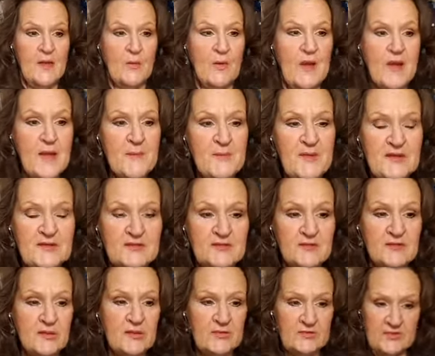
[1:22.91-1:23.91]
Why I picked
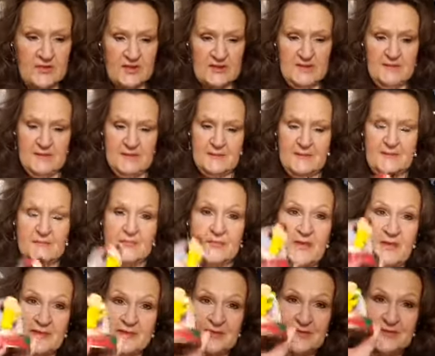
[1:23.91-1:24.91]
Lucy
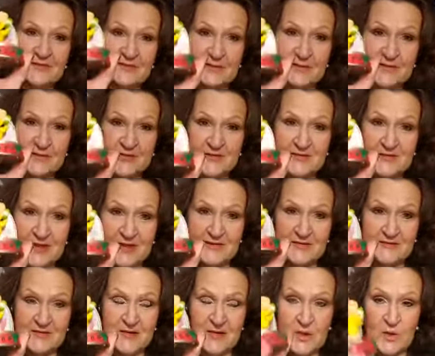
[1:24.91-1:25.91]
is because Lucy's kind
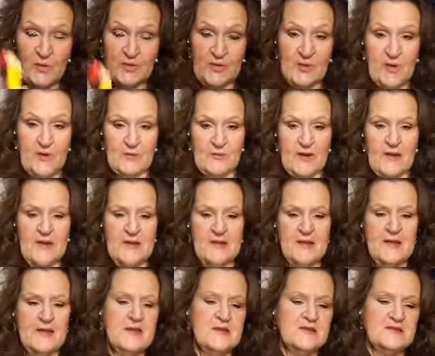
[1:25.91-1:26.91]
of a know it all, right?
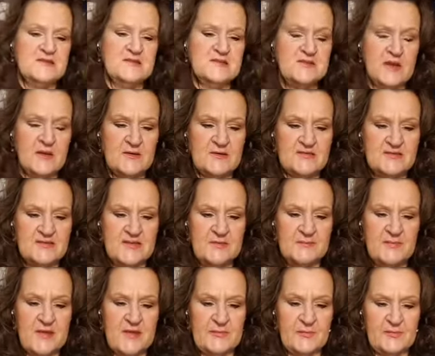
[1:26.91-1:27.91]
She's always
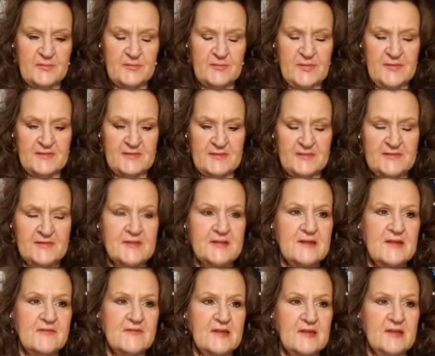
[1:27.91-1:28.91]
in people's business and
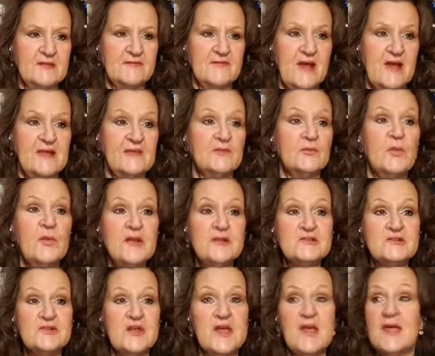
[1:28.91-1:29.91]
giving advice,
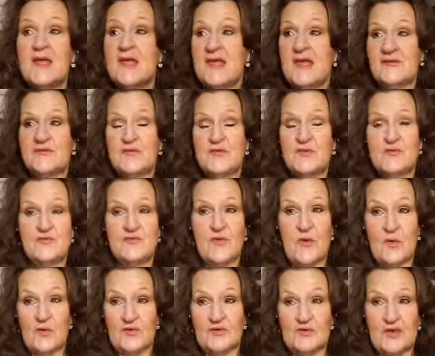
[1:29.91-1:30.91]
which if you
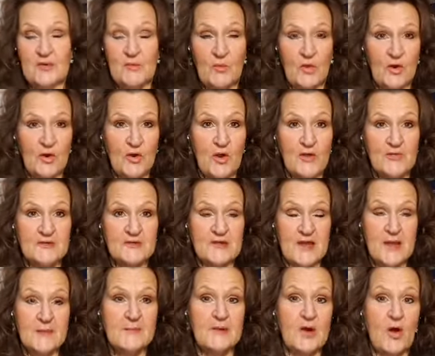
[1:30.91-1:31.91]
focus on work all the
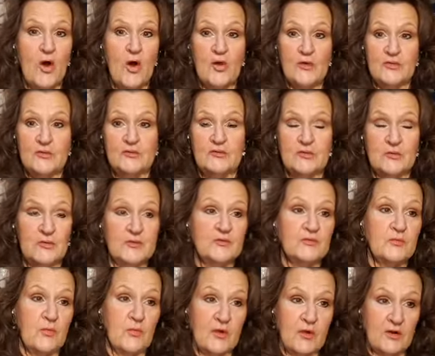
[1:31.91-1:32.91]
time and all you do
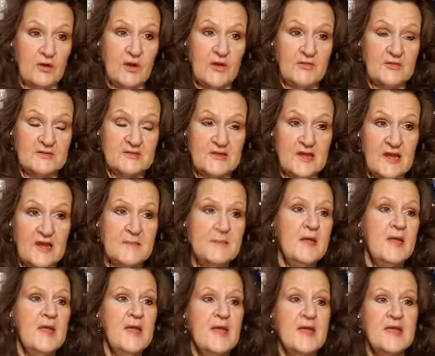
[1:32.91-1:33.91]
is work all the time,
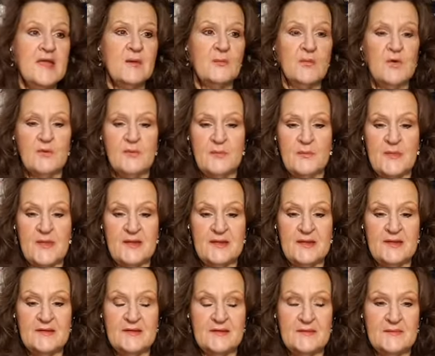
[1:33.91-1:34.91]
it will, it
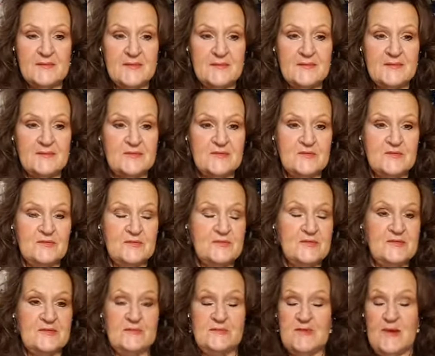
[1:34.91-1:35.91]
can,
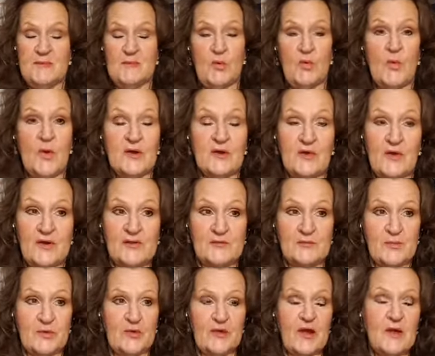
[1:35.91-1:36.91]
number one, cause
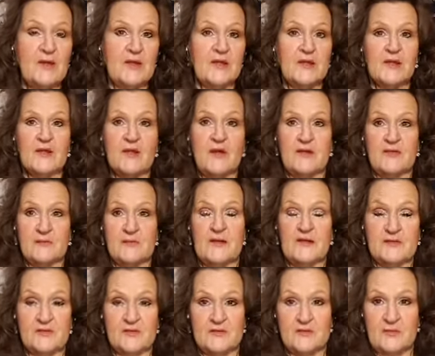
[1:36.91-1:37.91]
burnout. It can cause
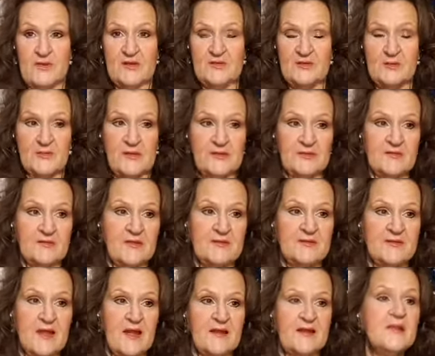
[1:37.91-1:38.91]
mental stress and mental
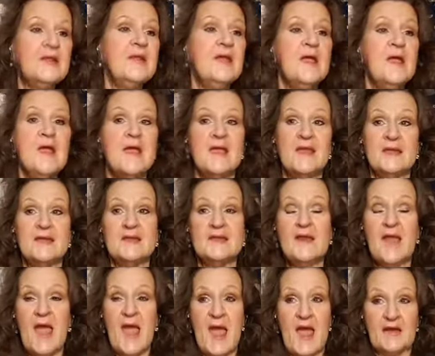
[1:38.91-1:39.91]
anxiety. It
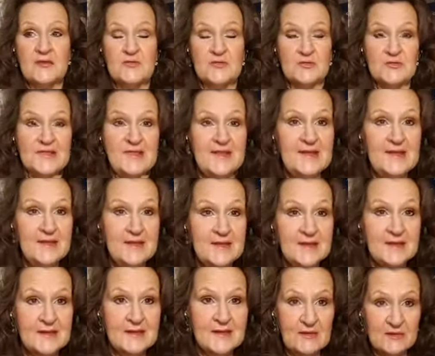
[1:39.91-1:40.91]
can actually
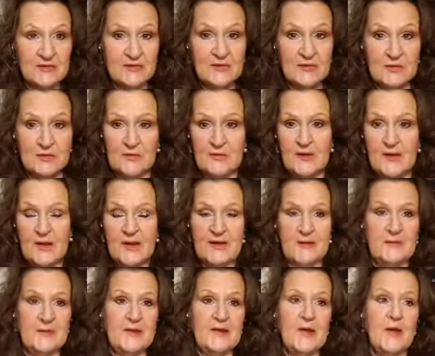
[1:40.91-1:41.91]
kill you. How
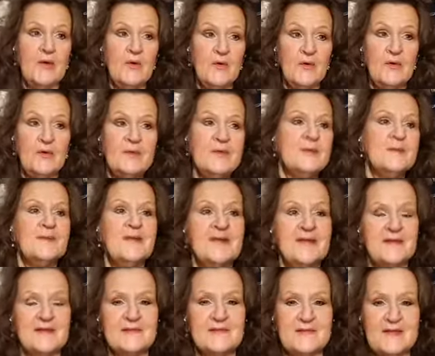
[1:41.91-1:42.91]
do I know?
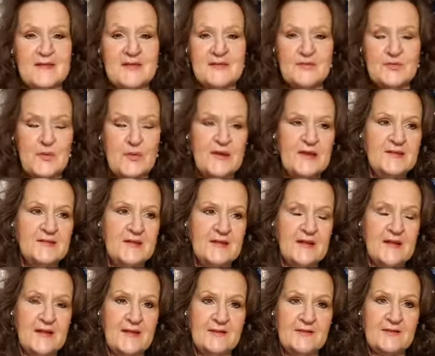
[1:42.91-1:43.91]
Because in
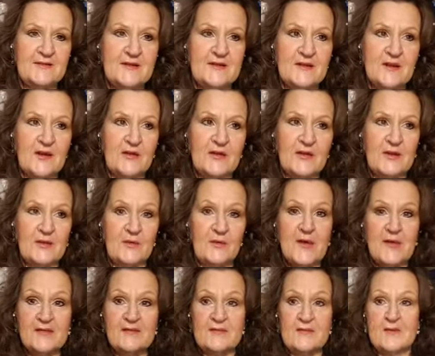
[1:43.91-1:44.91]
2010, I had a sudden cardiac
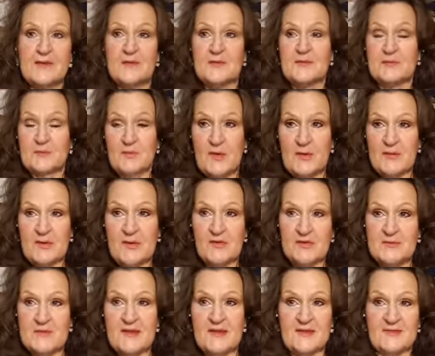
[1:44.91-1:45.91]
arrest, and it was
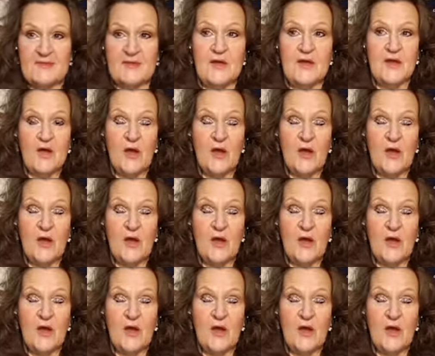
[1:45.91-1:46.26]
primarily because